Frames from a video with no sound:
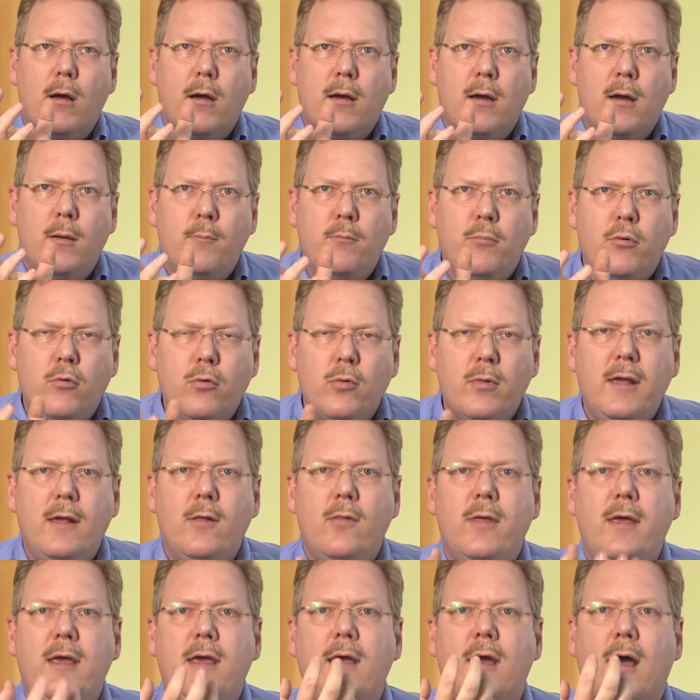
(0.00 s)

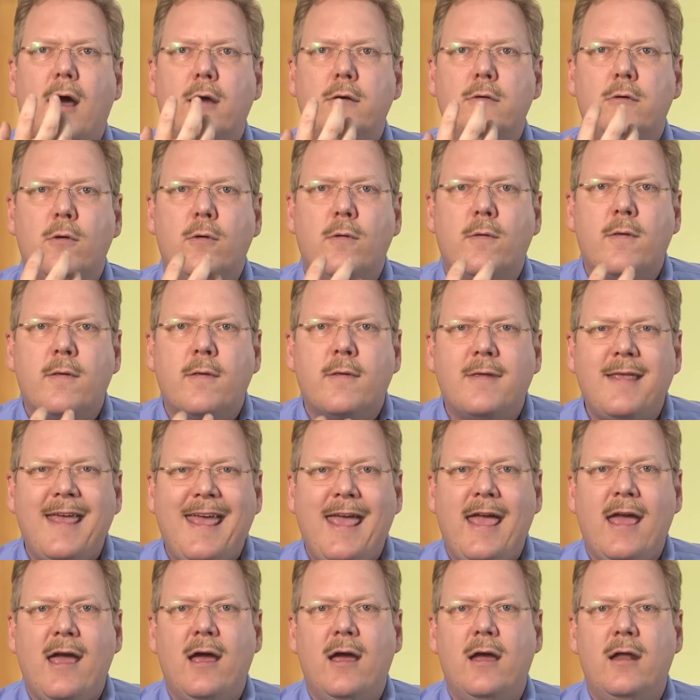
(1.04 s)
completely
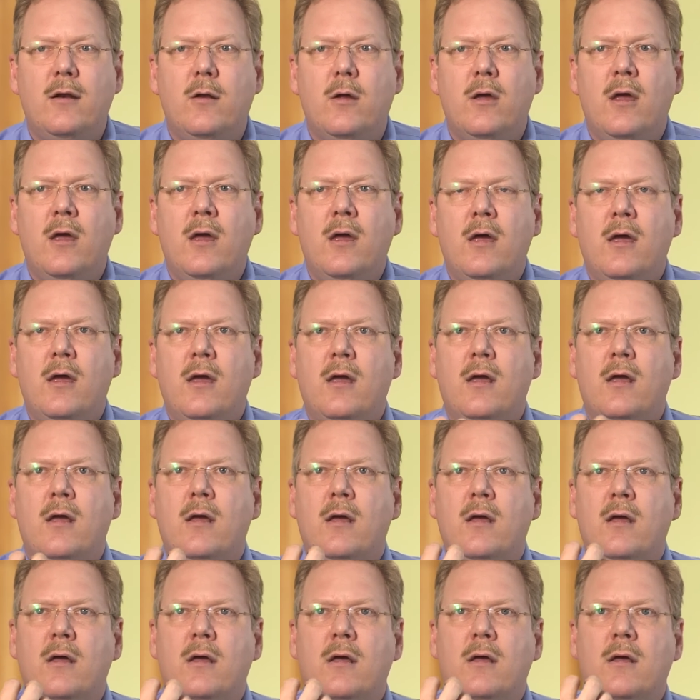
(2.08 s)
understand
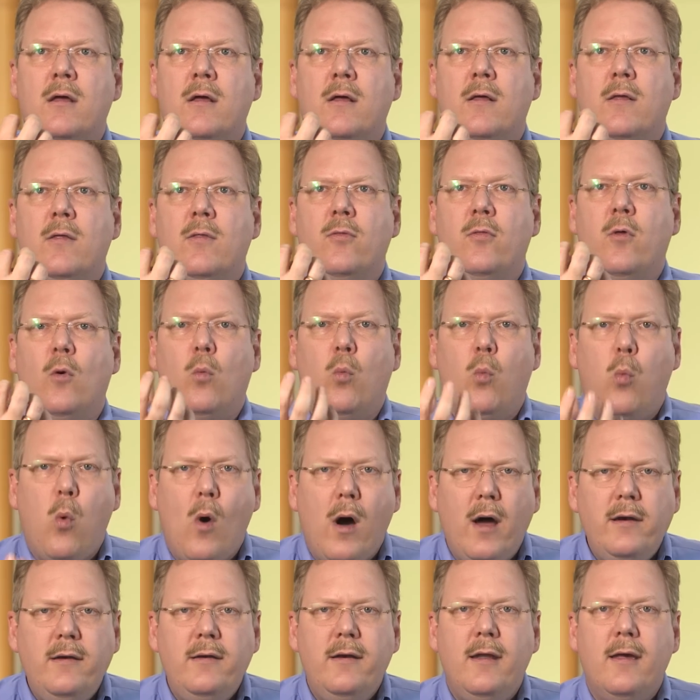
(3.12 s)
the
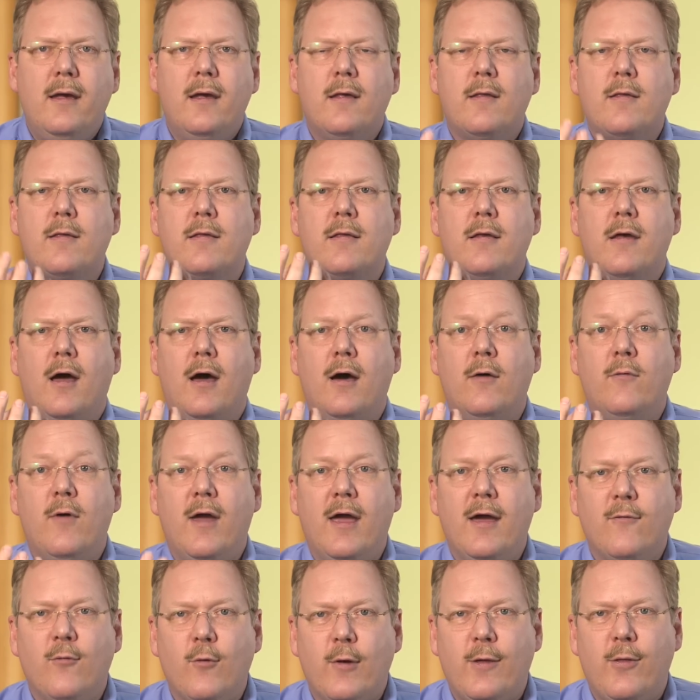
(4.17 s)
oneness of
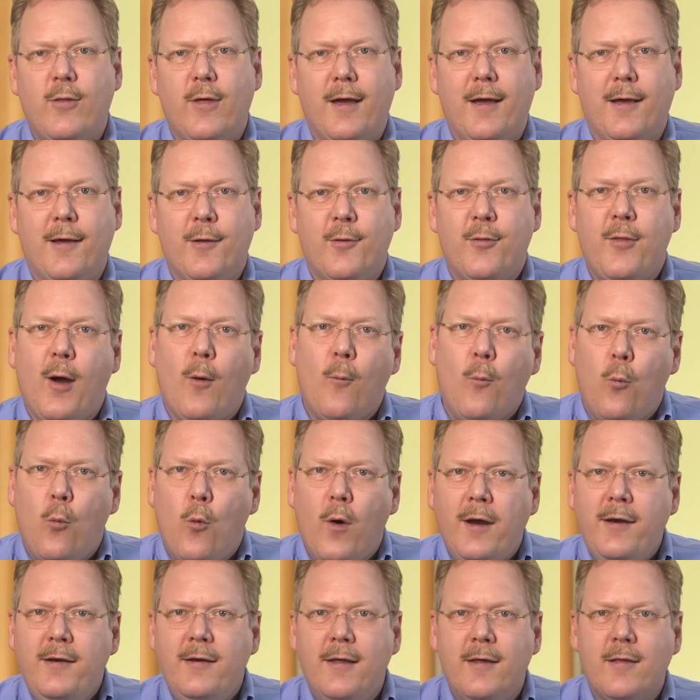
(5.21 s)
everything, that
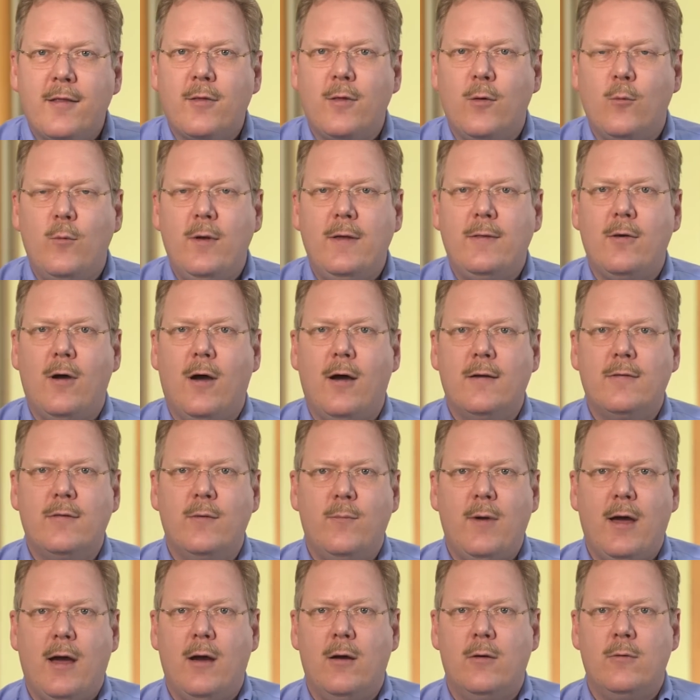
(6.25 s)
oneness that we talked
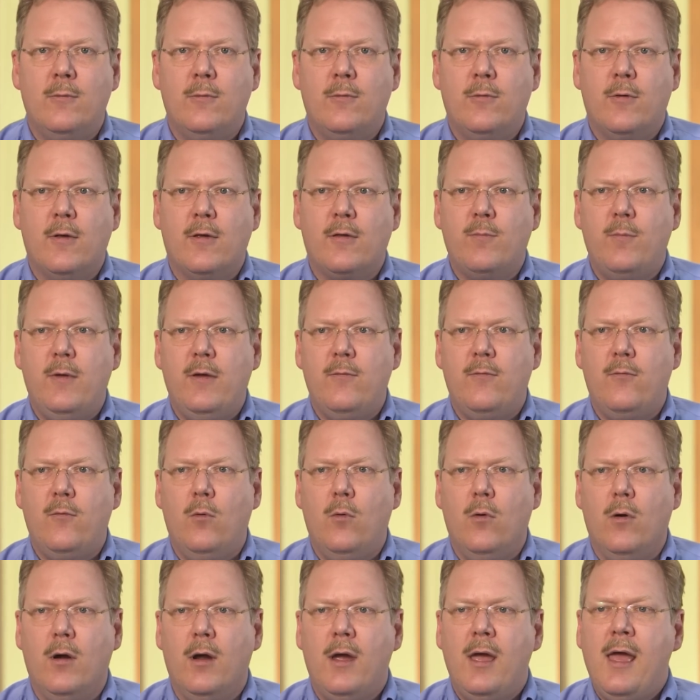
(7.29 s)
about just
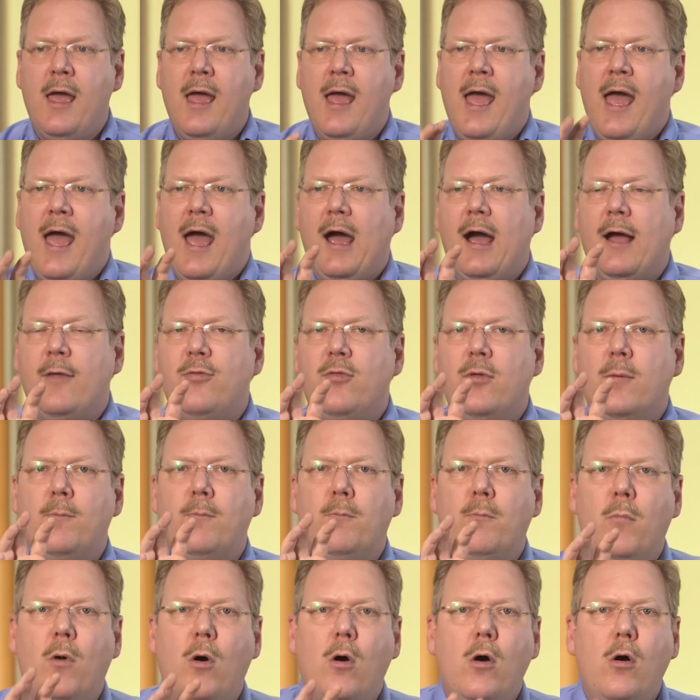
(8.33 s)
before. At the
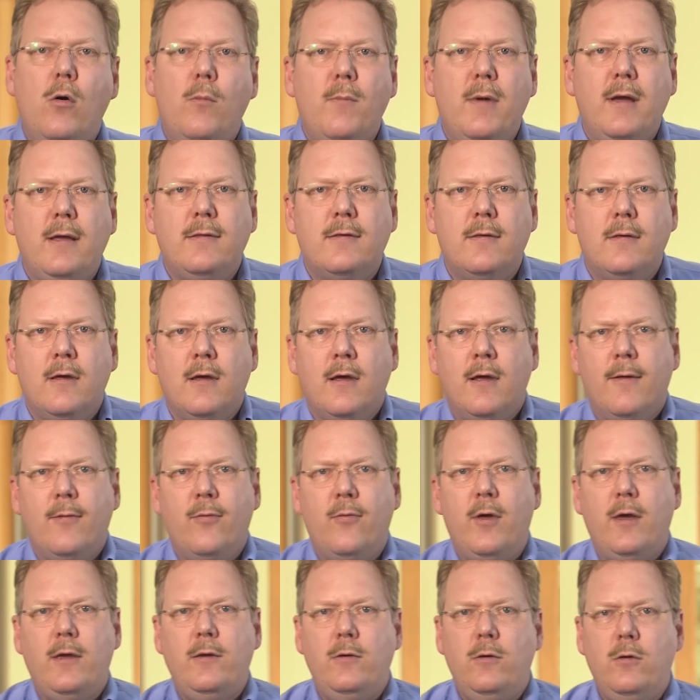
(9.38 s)
moment
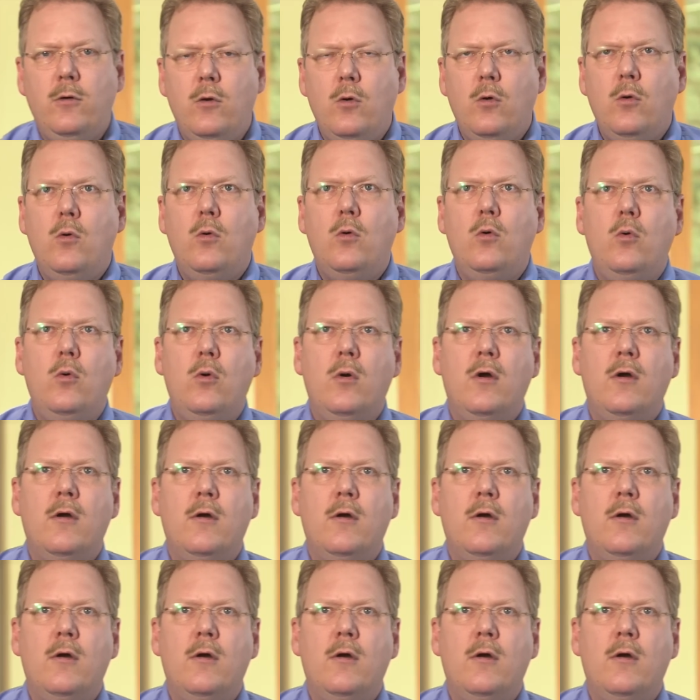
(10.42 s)
that you